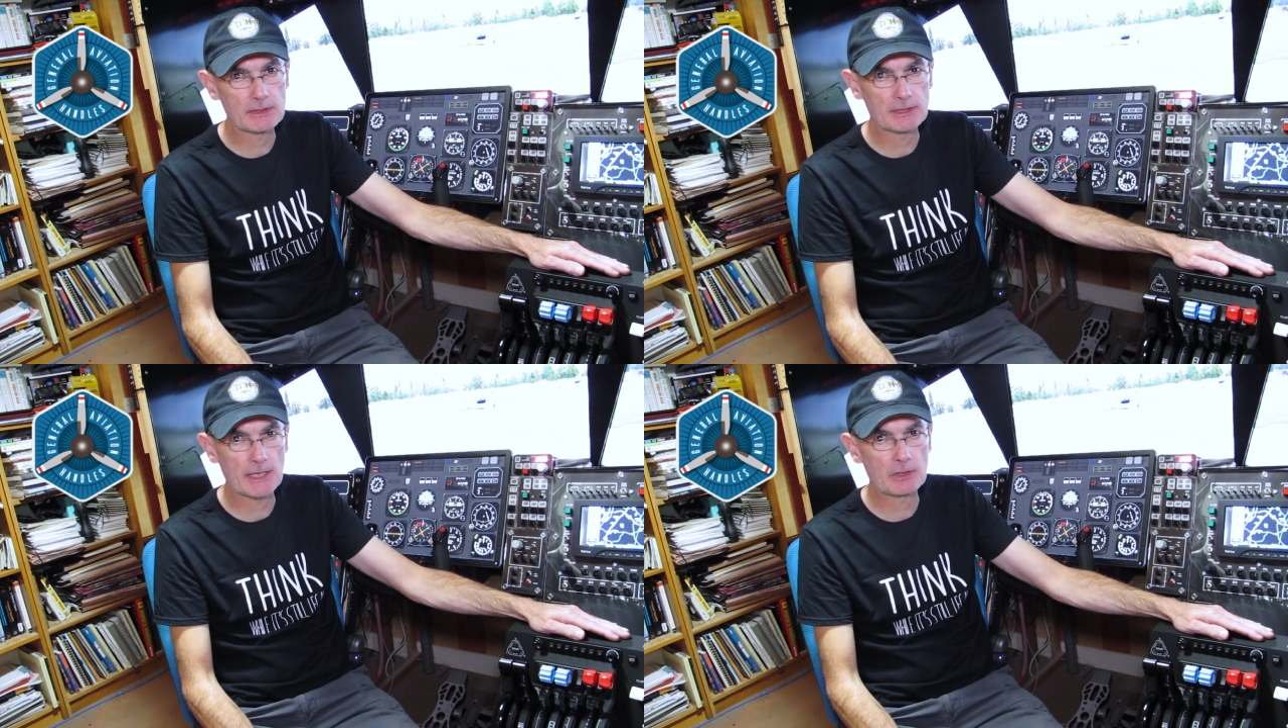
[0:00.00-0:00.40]

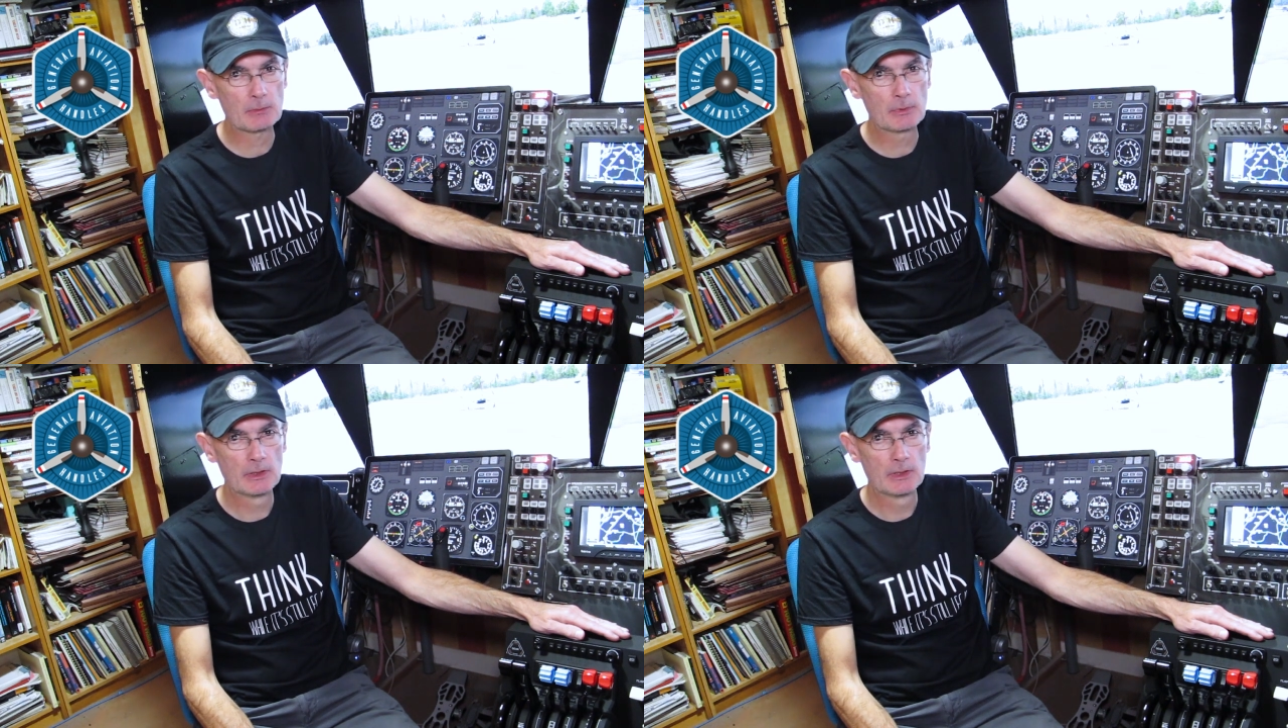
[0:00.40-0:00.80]
setup,
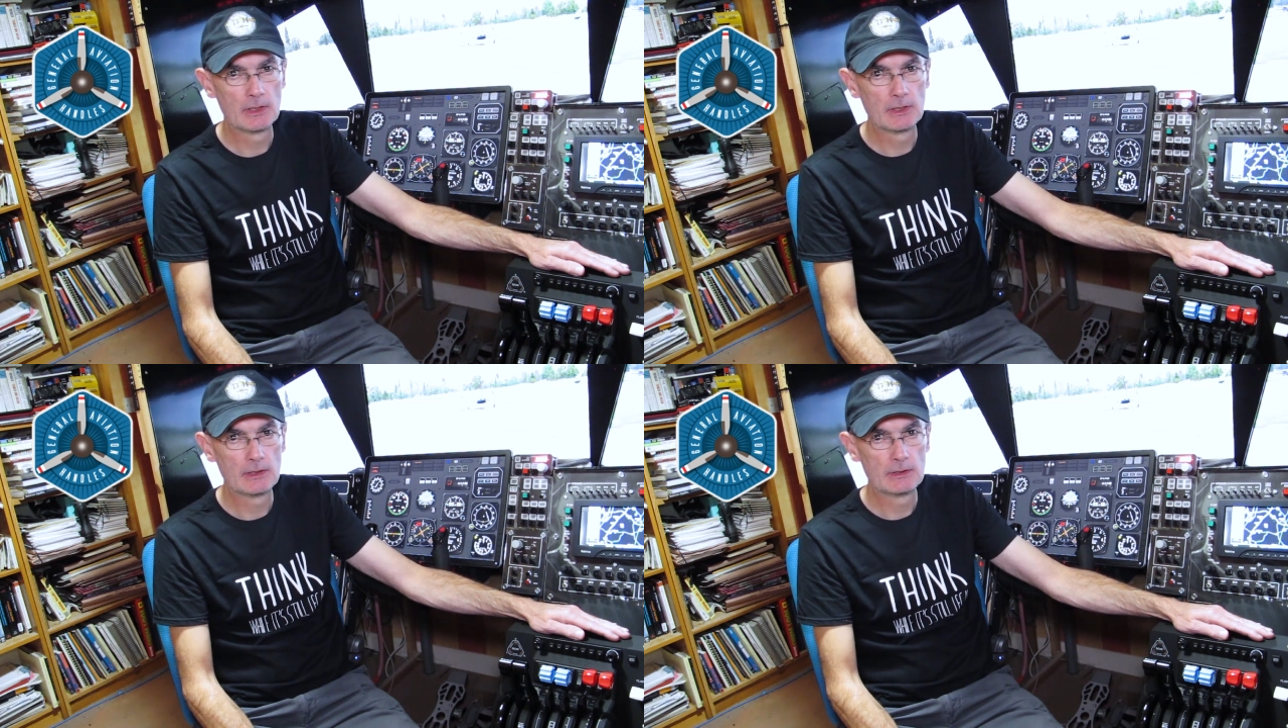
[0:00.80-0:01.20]

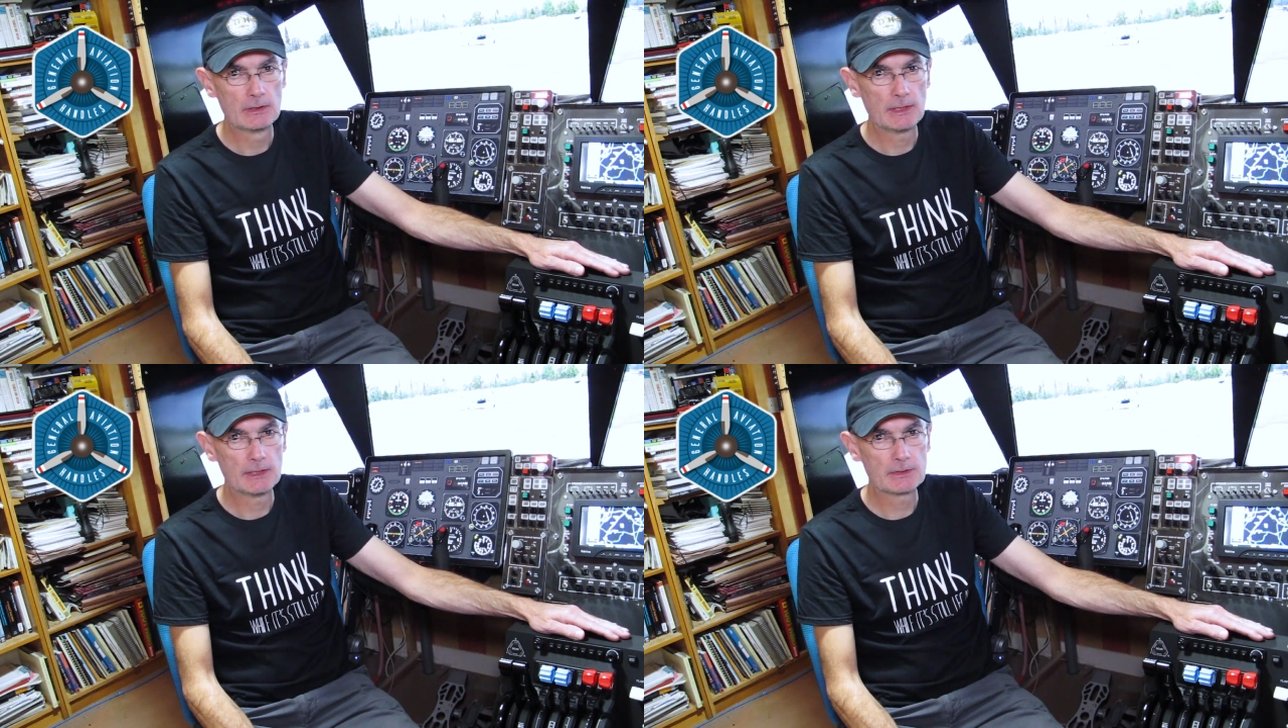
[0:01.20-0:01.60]

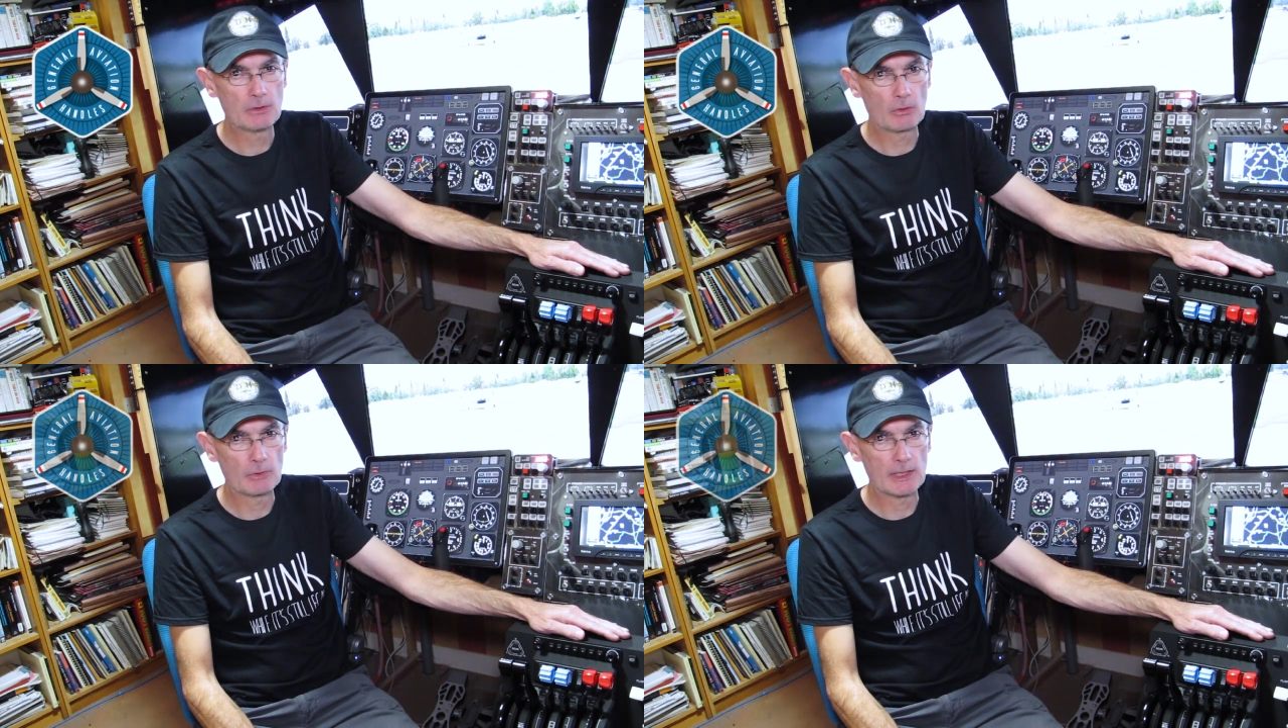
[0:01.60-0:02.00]
it's
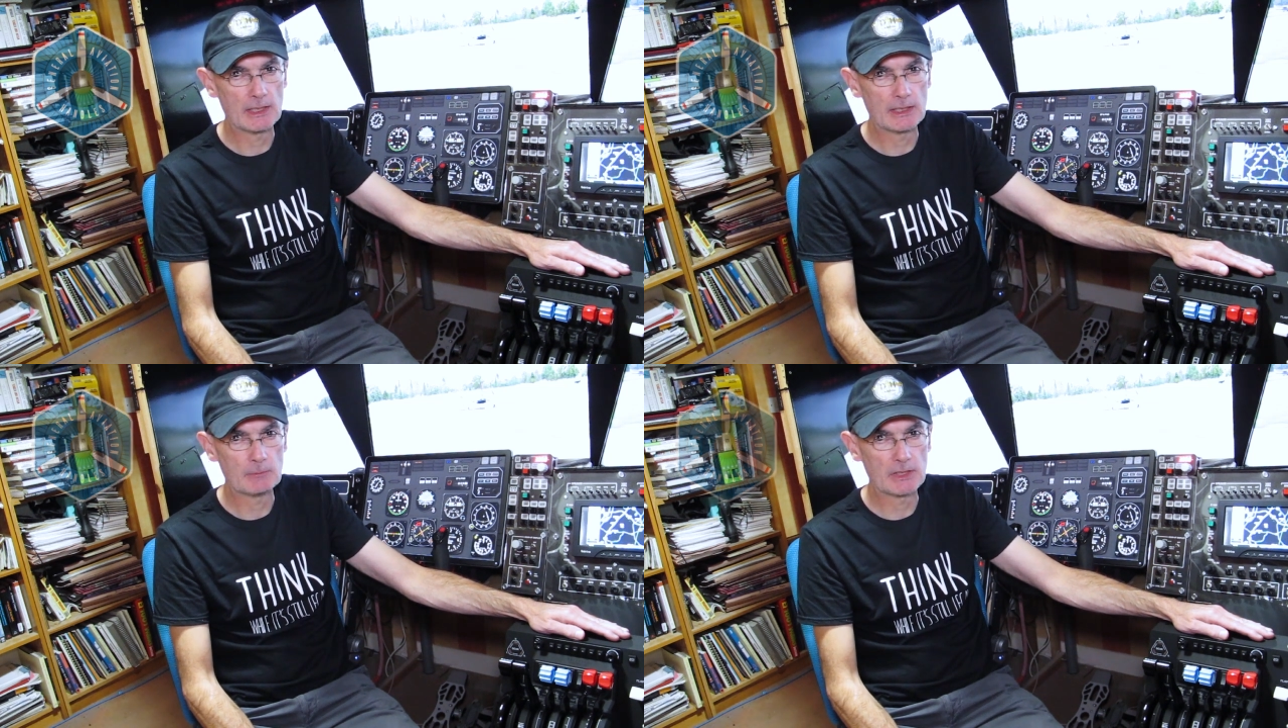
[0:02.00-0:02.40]
not
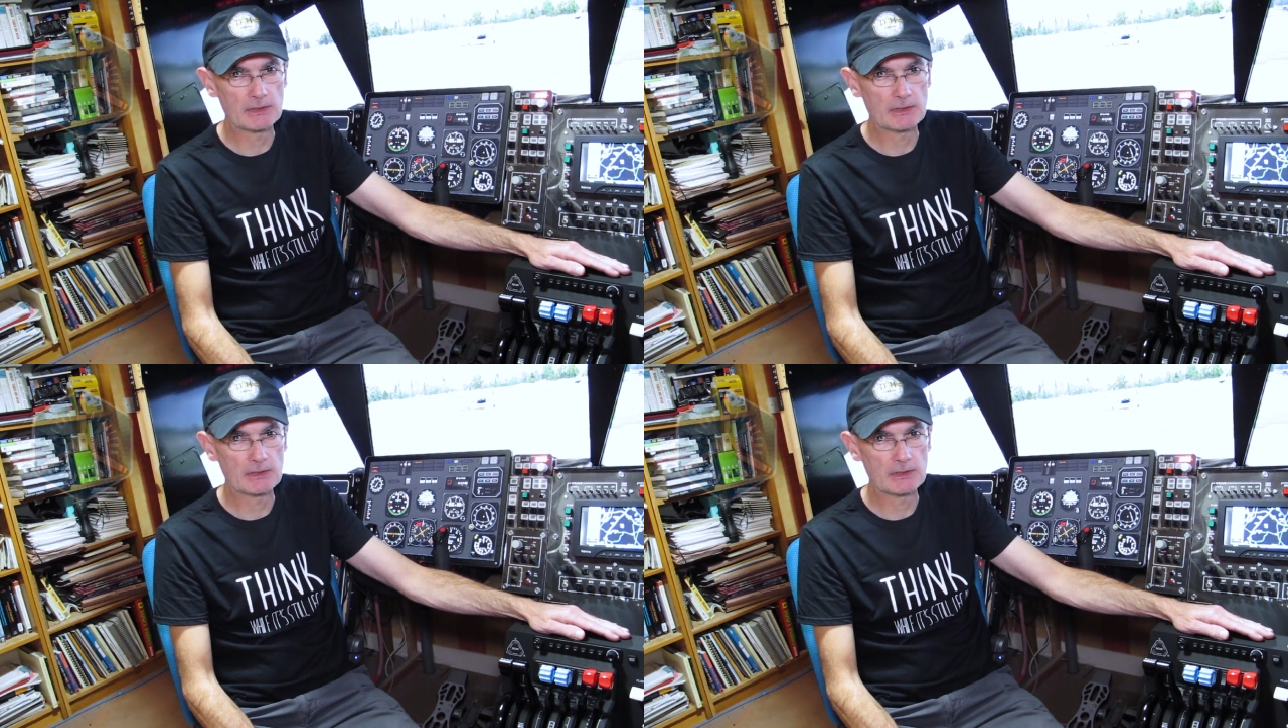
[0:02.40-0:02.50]
really a big